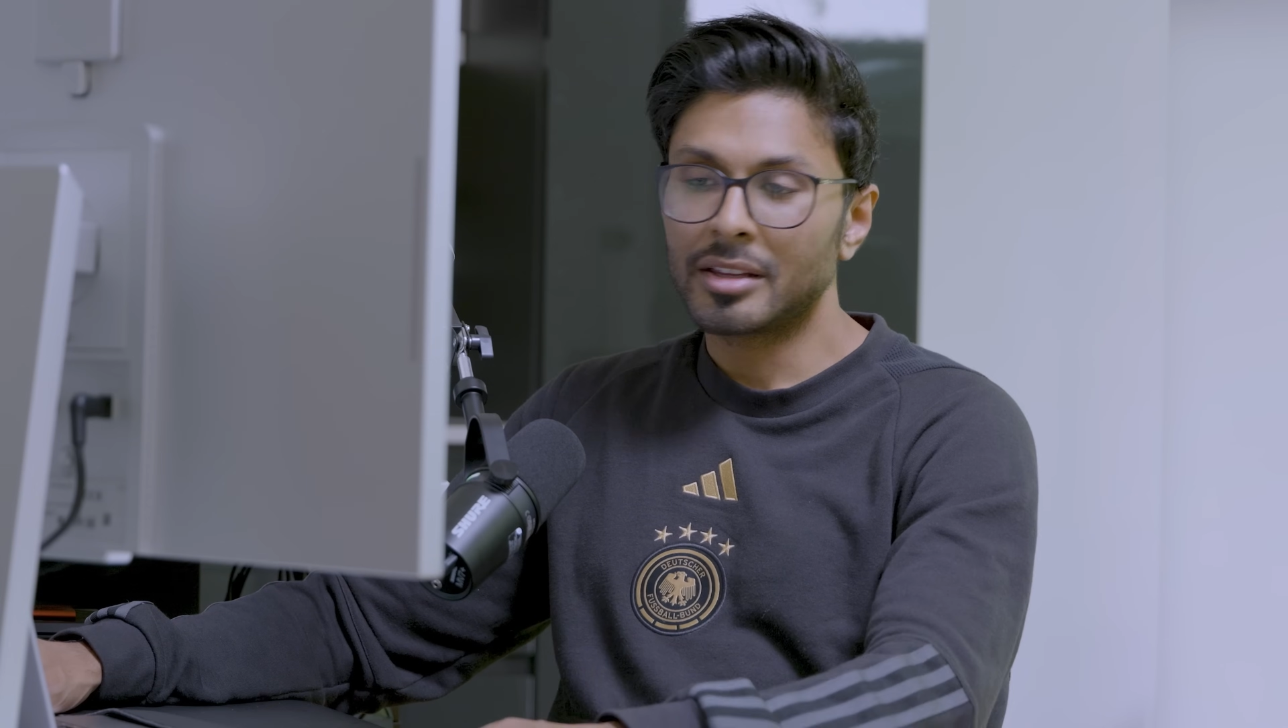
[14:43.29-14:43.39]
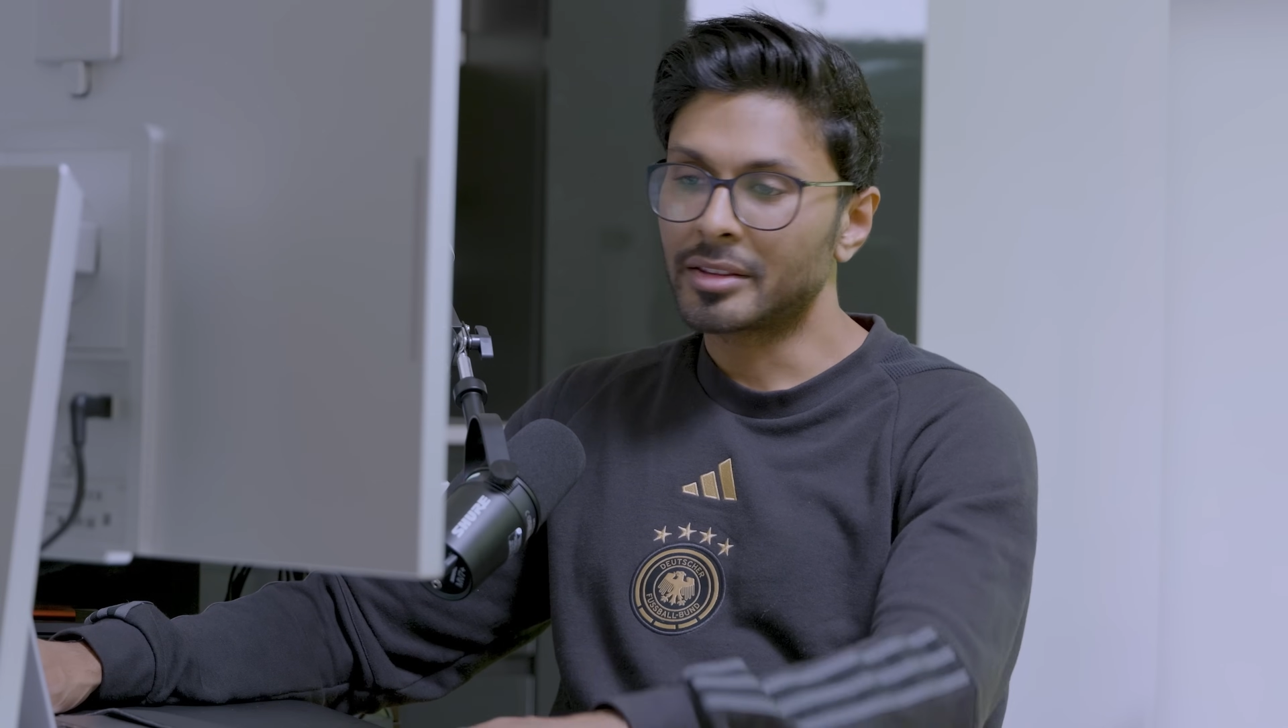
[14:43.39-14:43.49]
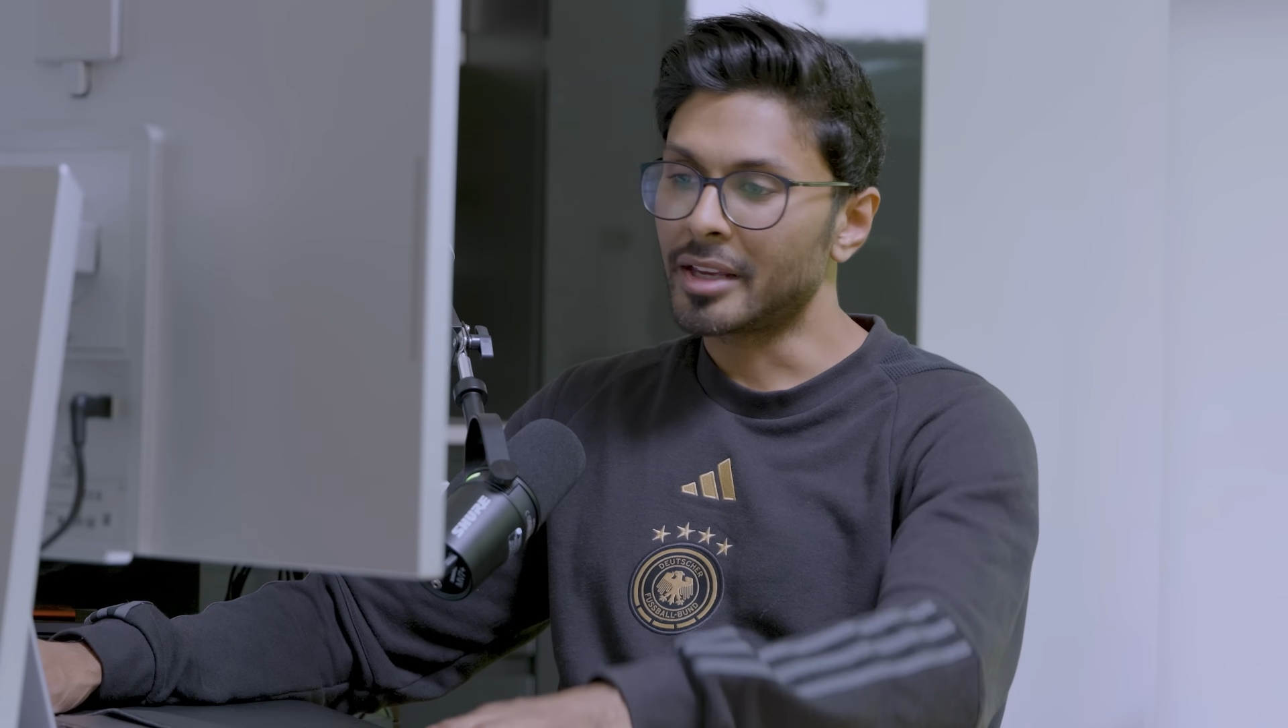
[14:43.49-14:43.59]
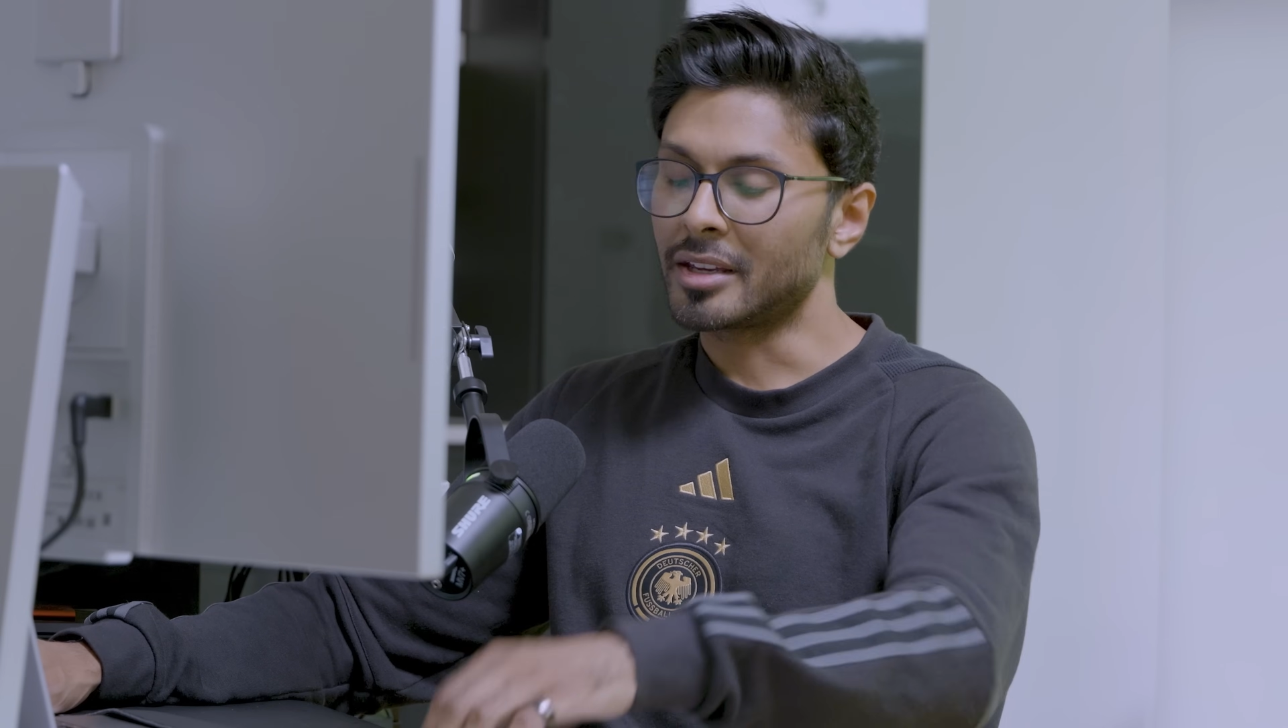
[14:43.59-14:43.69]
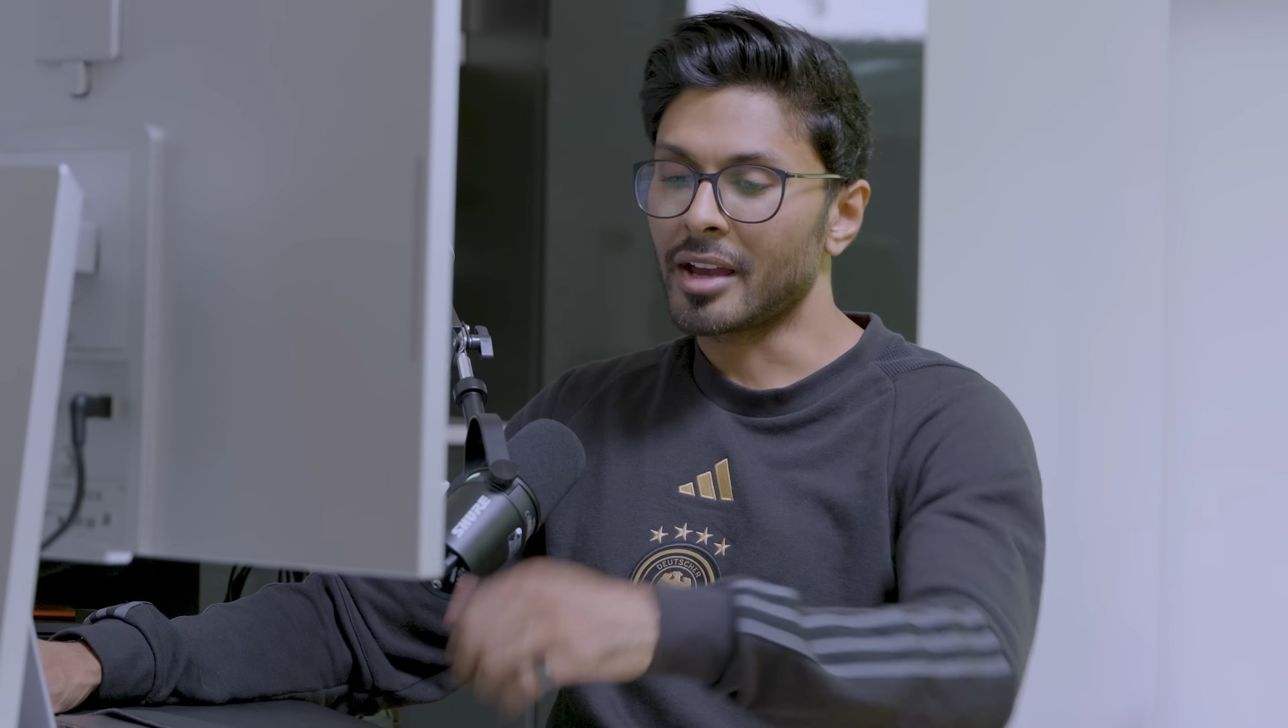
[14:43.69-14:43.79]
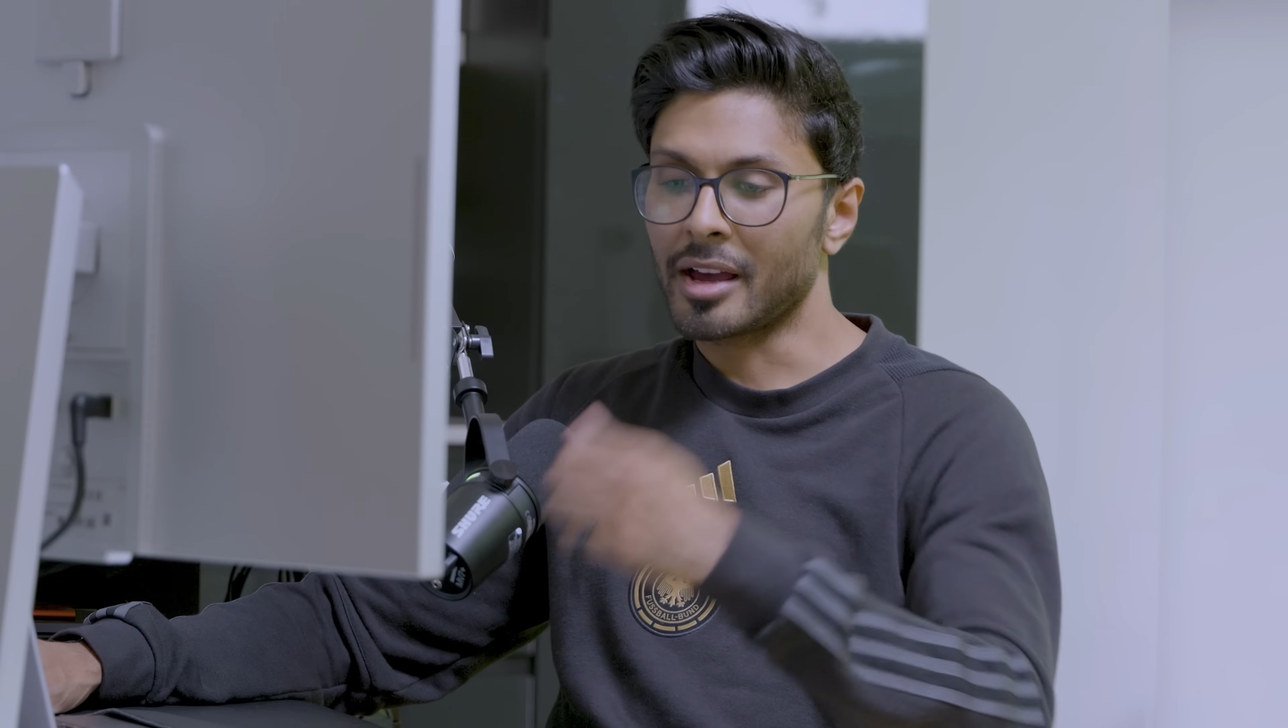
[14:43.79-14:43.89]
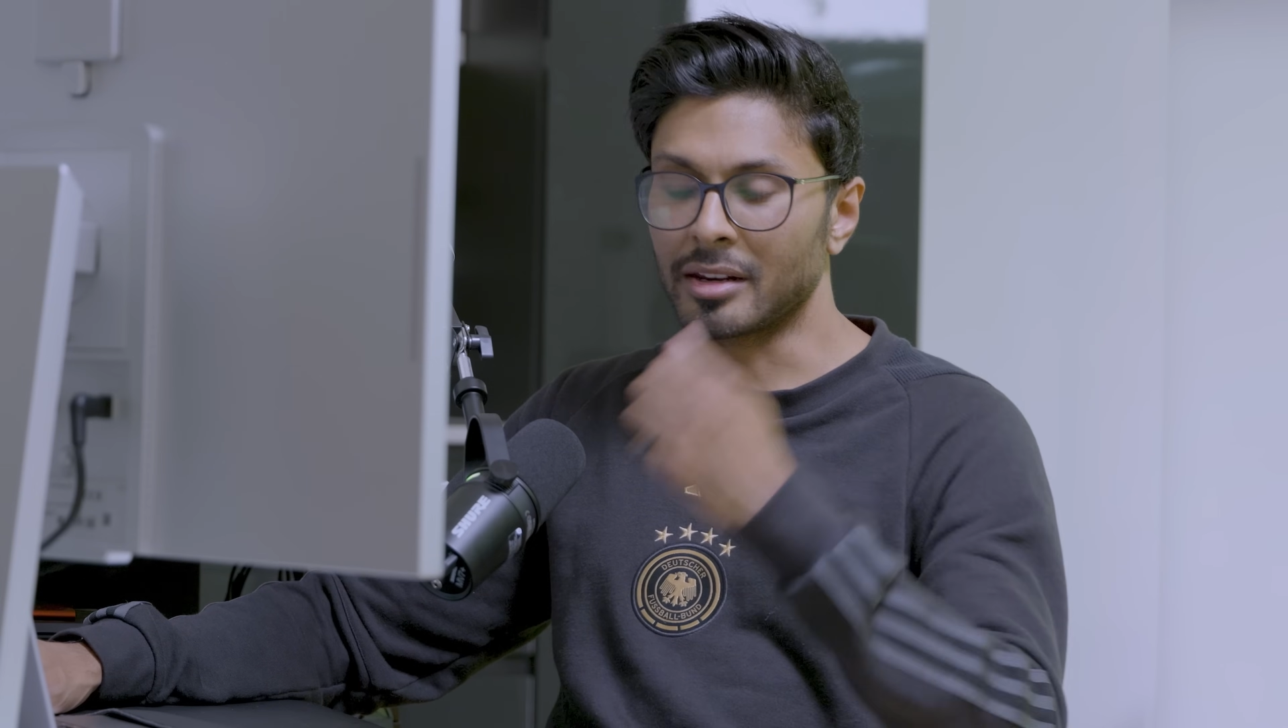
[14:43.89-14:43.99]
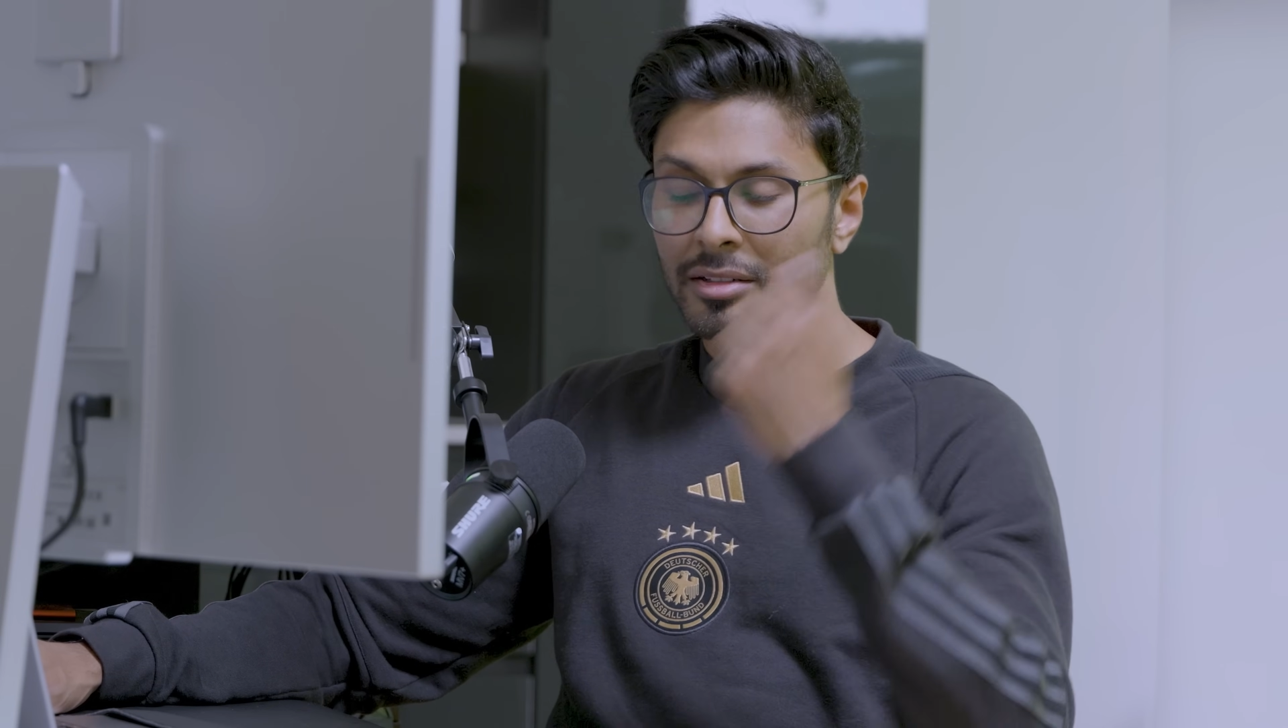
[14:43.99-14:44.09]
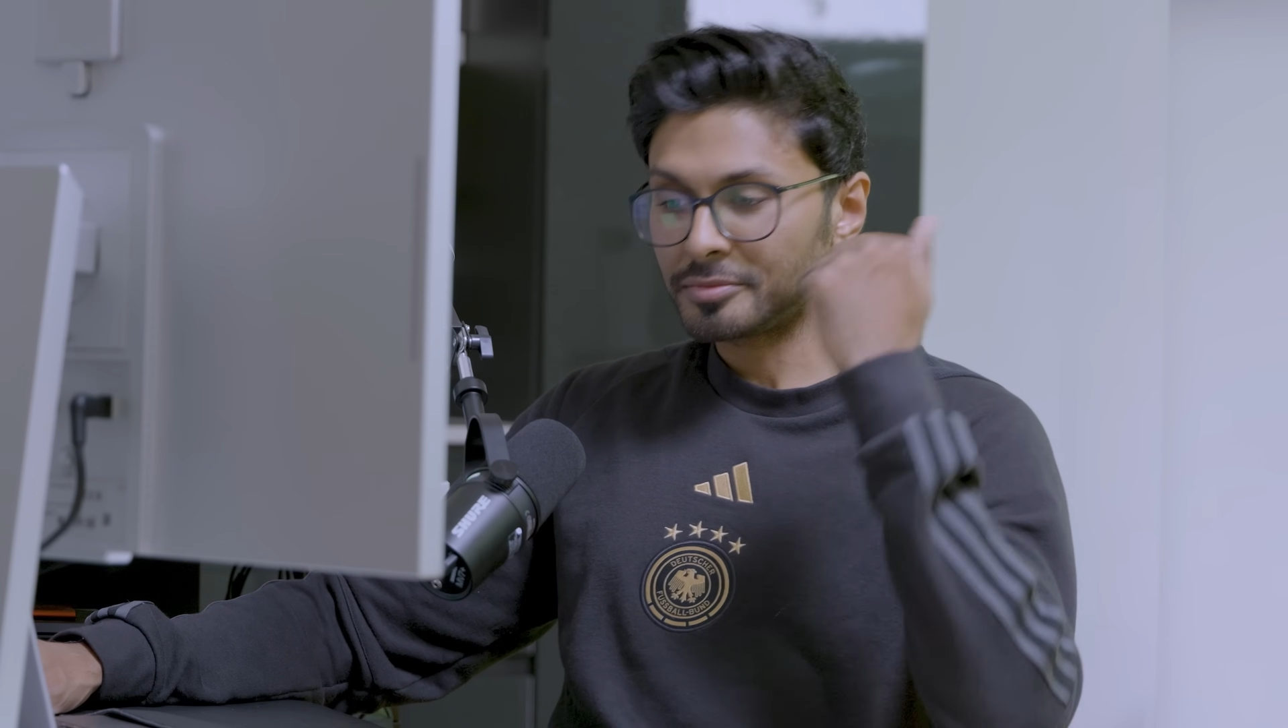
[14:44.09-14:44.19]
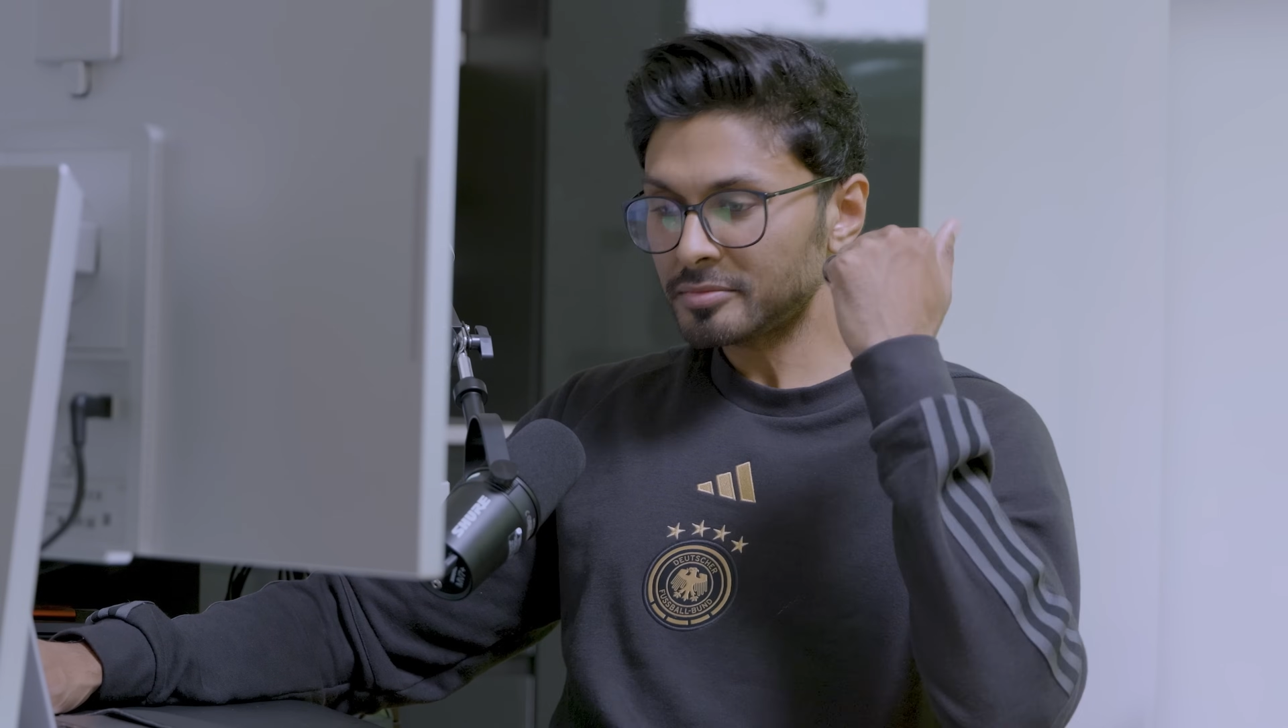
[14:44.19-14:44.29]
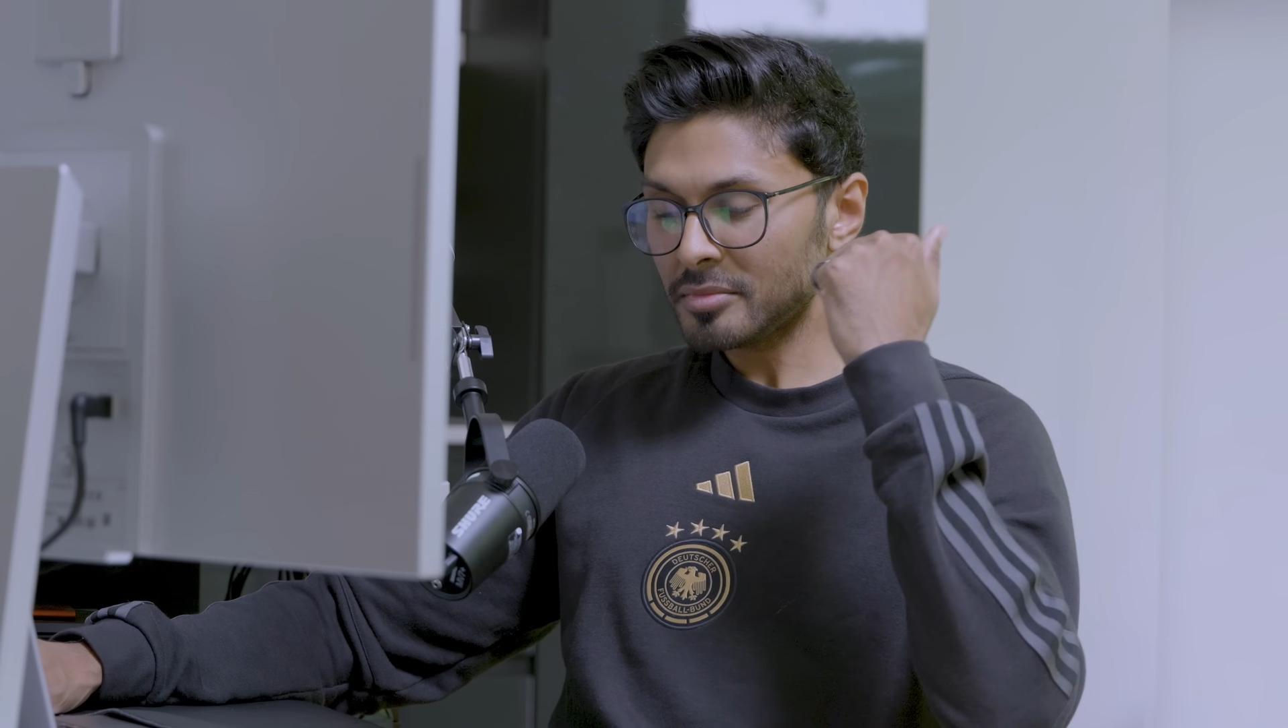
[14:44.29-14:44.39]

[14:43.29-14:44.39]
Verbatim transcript: they can